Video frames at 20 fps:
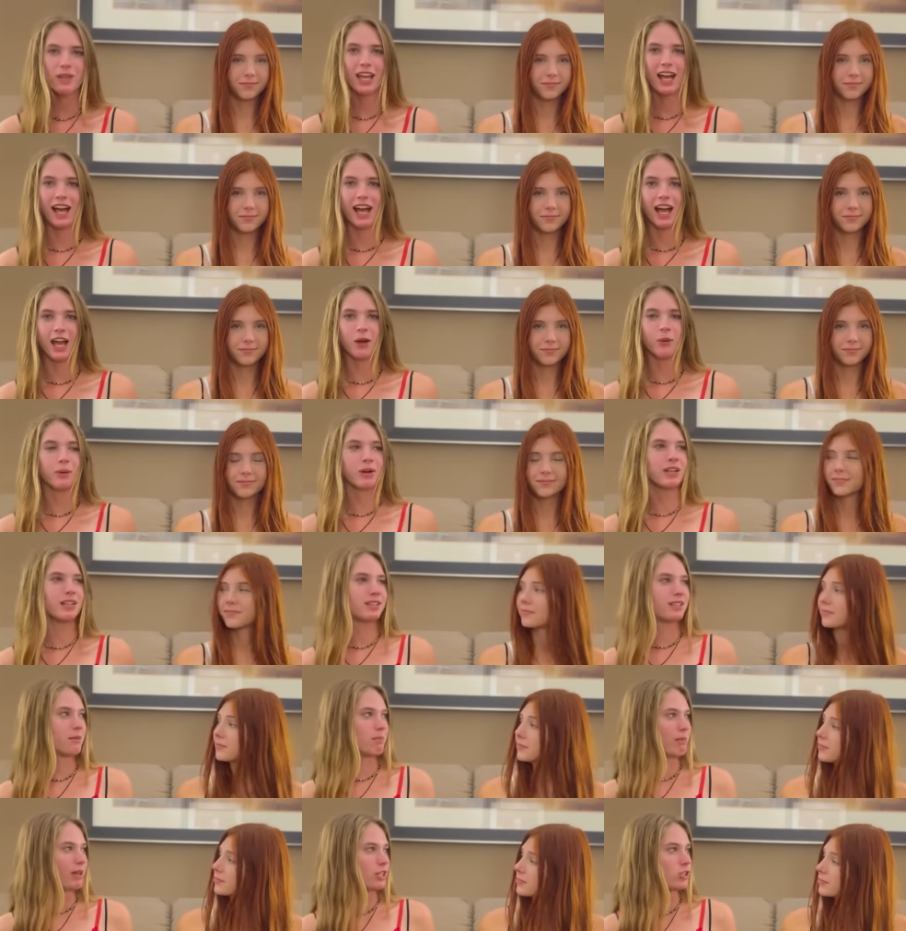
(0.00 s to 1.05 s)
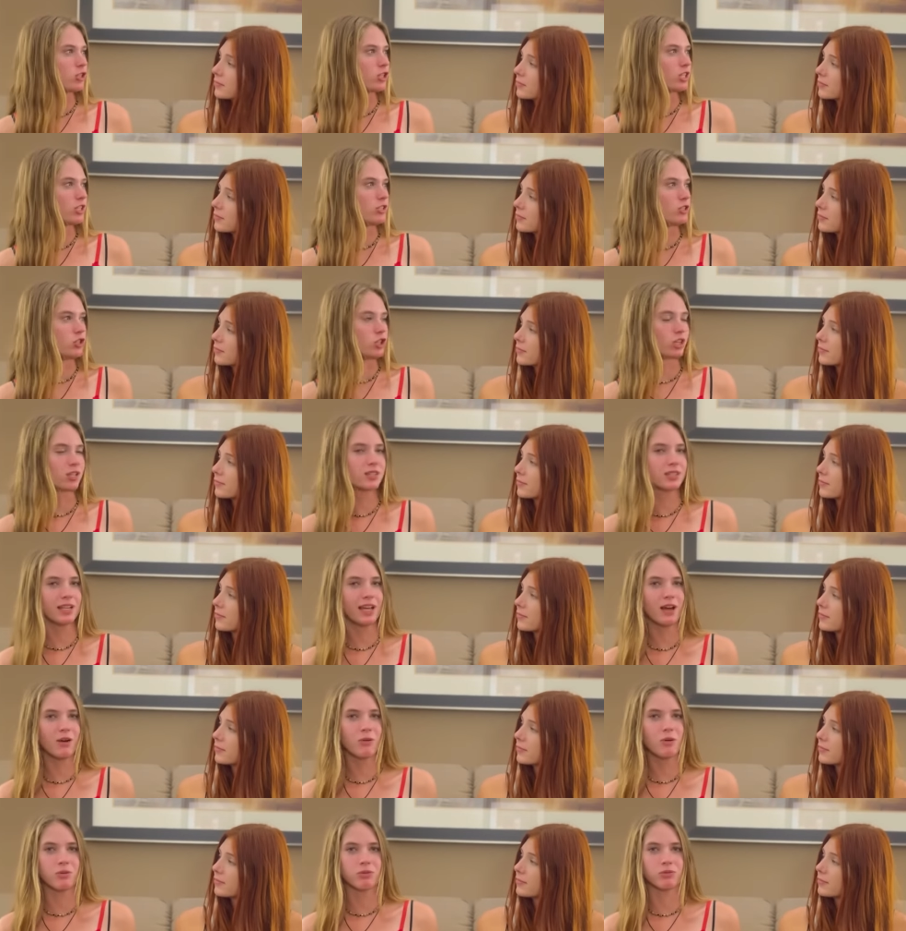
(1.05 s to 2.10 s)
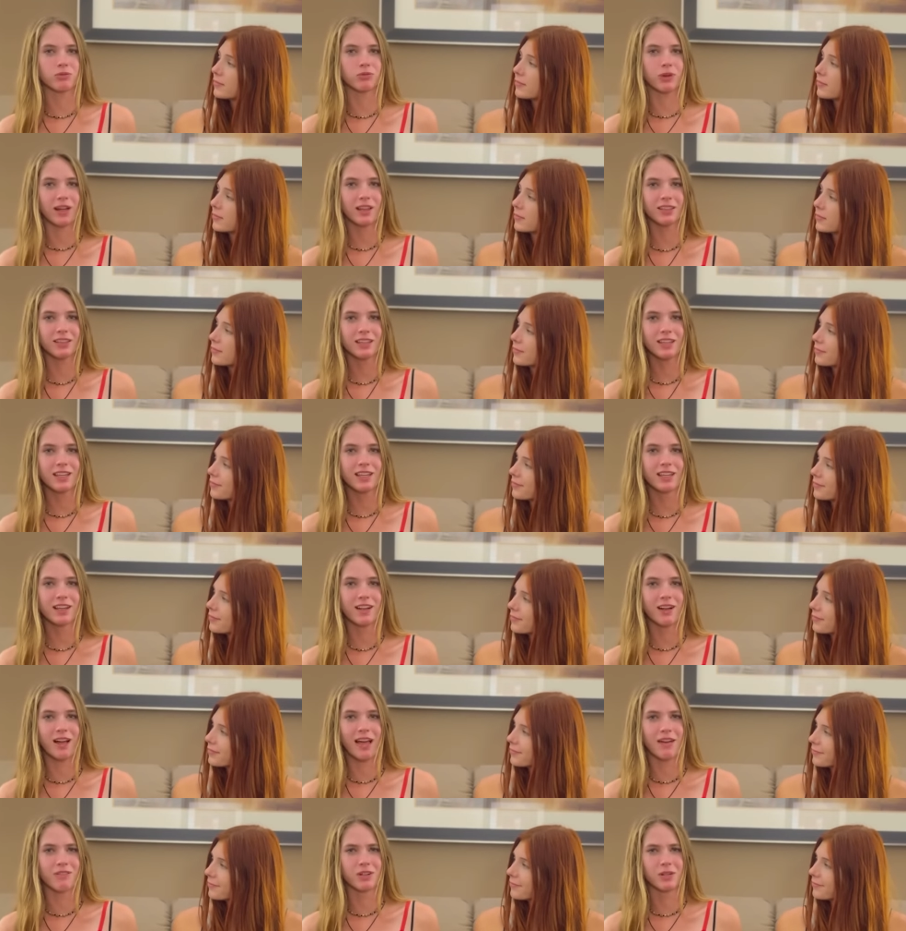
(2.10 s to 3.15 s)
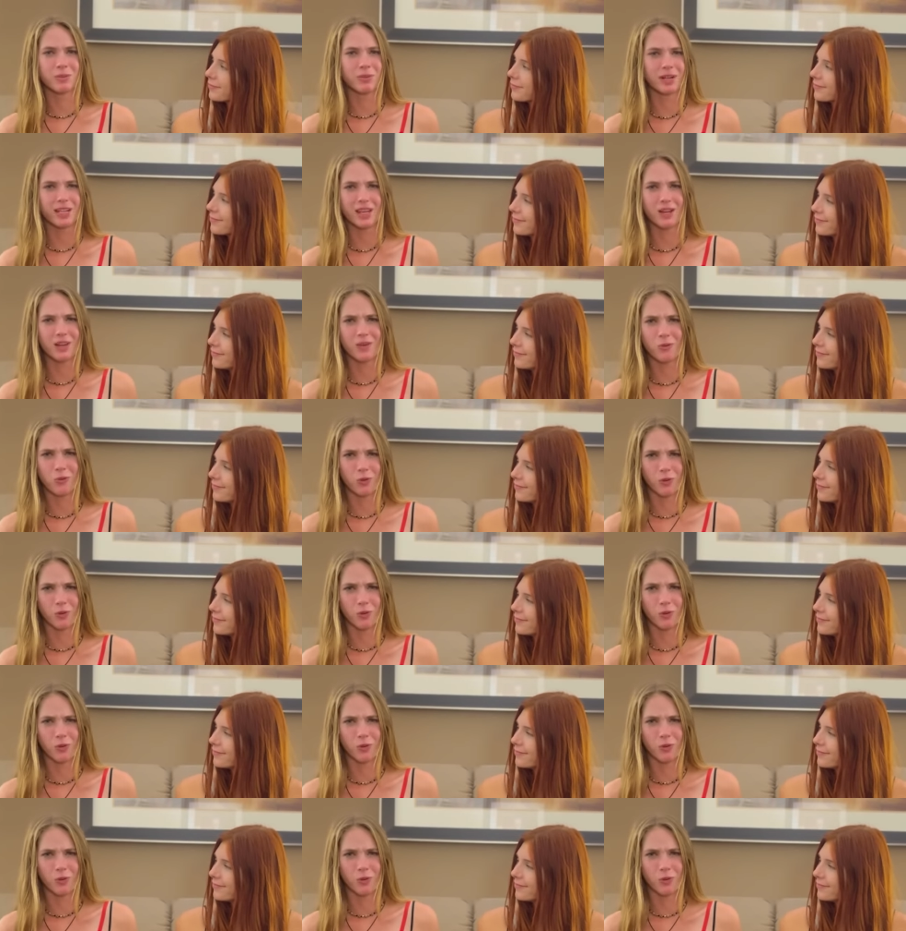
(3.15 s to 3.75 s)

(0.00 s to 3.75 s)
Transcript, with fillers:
Speaker 1: yeah, I wanted to mention just how friendly everybody at